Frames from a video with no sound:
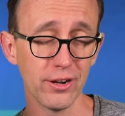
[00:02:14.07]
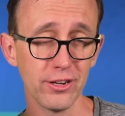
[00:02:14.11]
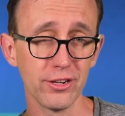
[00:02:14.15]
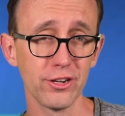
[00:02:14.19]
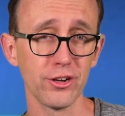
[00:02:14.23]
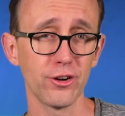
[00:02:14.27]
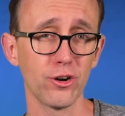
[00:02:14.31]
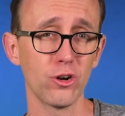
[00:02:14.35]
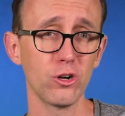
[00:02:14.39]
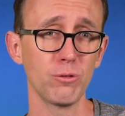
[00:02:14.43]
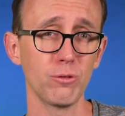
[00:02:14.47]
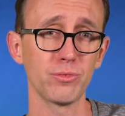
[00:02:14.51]
it into
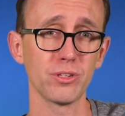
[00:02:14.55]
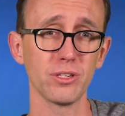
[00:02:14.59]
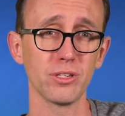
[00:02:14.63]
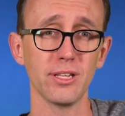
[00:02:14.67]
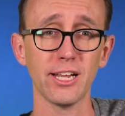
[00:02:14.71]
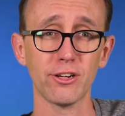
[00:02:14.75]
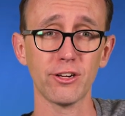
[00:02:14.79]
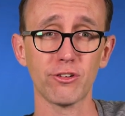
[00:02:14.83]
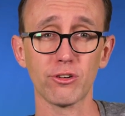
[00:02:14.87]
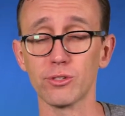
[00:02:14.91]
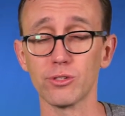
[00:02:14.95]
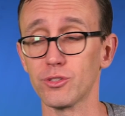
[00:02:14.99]
your home's
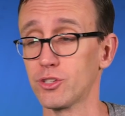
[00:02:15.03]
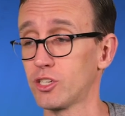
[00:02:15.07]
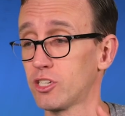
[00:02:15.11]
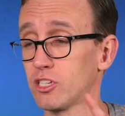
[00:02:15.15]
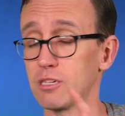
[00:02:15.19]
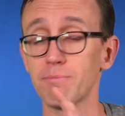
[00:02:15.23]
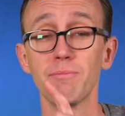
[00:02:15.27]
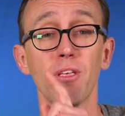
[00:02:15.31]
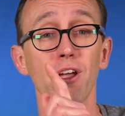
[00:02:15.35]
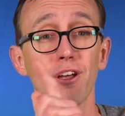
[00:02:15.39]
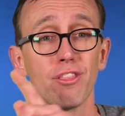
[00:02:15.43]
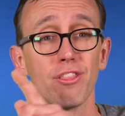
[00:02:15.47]
electrical
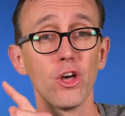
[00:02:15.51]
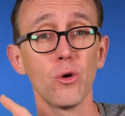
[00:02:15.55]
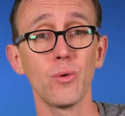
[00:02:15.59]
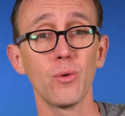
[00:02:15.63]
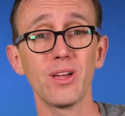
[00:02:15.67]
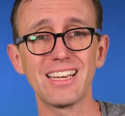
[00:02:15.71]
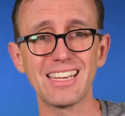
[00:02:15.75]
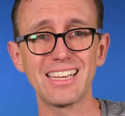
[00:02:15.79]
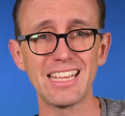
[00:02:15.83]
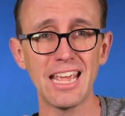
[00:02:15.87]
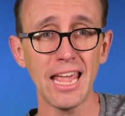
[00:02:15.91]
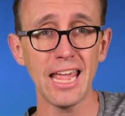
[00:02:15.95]
system, though
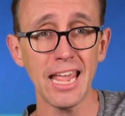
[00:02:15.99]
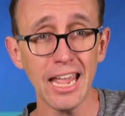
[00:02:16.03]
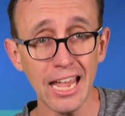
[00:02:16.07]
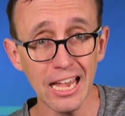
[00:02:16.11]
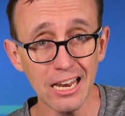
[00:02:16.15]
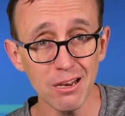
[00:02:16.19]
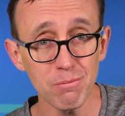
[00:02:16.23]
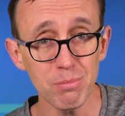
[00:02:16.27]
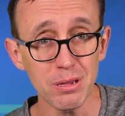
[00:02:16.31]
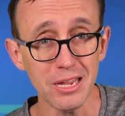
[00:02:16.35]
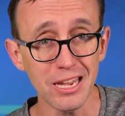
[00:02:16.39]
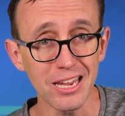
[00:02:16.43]
it
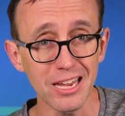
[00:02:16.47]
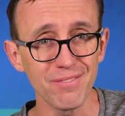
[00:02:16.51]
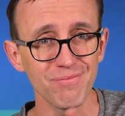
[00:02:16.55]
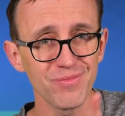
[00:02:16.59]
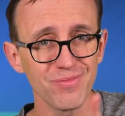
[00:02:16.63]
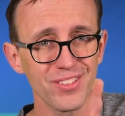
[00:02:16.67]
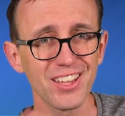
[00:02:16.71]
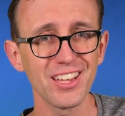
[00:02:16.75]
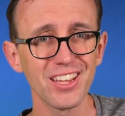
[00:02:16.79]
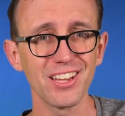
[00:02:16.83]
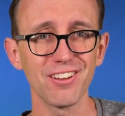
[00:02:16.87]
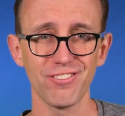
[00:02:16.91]
can be
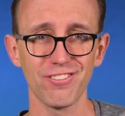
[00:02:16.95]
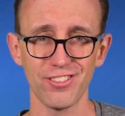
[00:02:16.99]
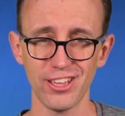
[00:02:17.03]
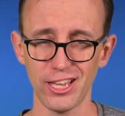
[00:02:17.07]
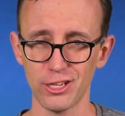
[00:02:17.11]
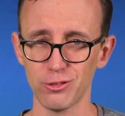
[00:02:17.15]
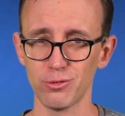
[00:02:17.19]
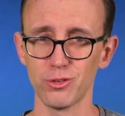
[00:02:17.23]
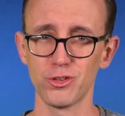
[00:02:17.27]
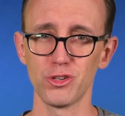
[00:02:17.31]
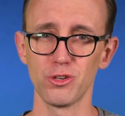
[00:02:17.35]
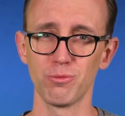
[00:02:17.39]
if
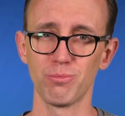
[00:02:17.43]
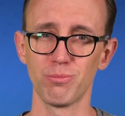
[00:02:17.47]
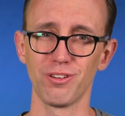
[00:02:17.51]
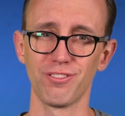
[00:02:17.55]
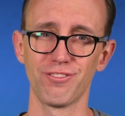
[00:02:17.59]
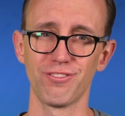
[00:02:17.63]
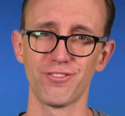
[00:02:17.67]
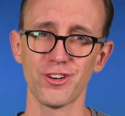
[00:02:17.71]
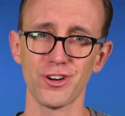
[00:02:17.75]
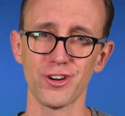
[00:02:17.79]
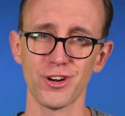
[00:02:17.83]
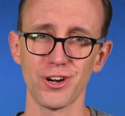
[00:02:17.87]
that's what you
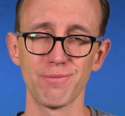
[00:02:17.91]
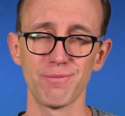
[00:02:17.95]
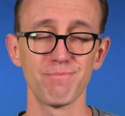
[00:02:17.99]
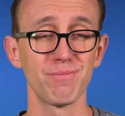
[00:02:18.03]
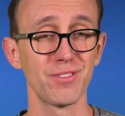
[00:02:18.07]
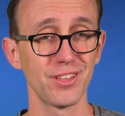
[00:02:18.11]
prefer.